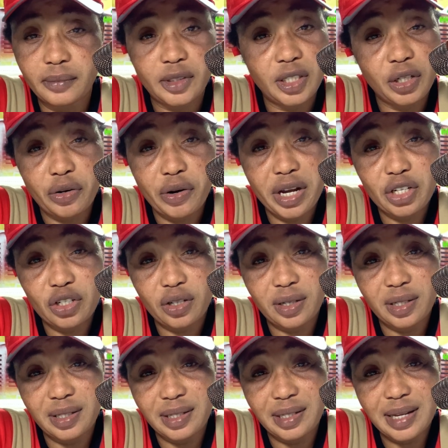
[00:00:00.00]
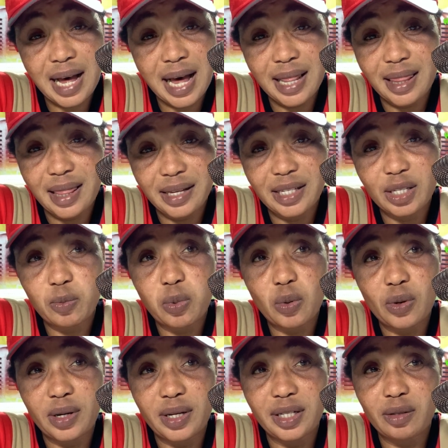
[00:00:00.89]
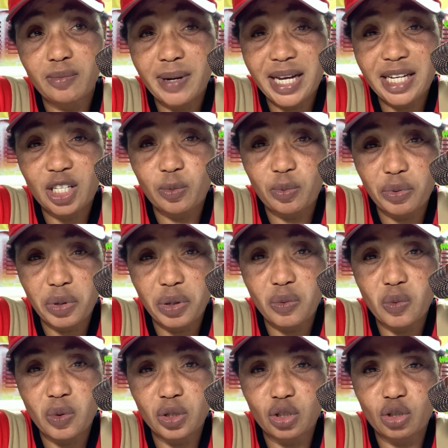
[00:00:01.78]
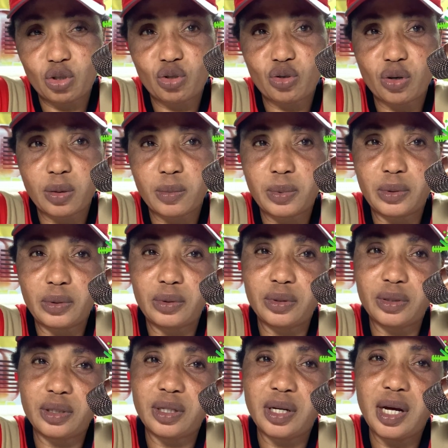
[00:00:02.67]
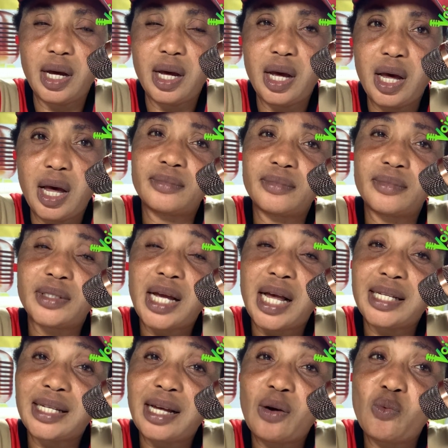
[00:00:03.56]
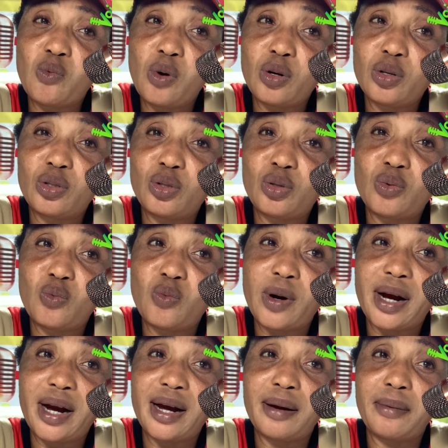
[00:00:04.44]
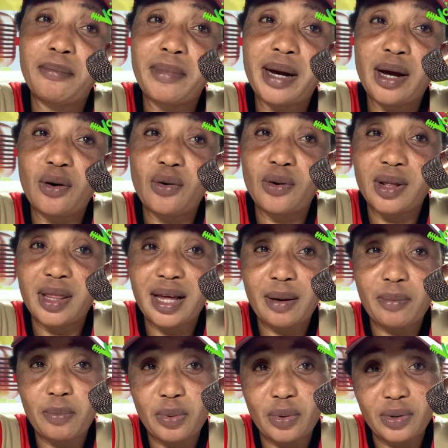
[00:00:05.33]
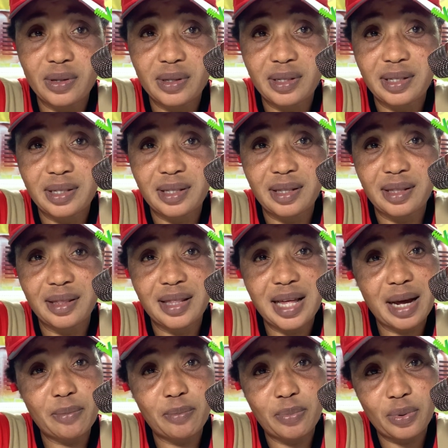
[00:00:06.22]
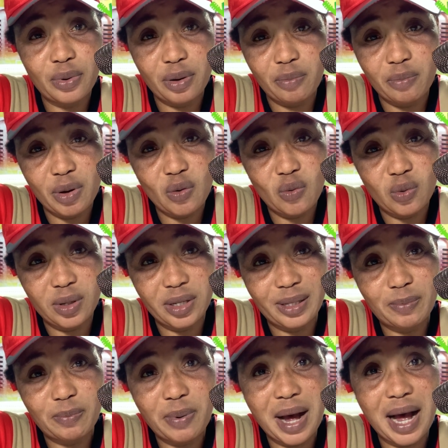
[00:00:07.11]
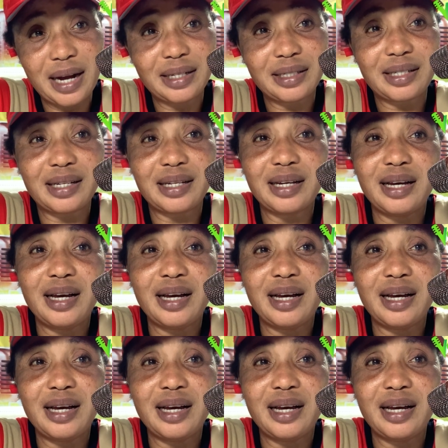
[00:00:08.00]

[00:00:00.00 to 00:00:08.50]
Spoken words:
Creations, at this point, my spirit was troubled. As I walked to where my other bus that brought me was parked,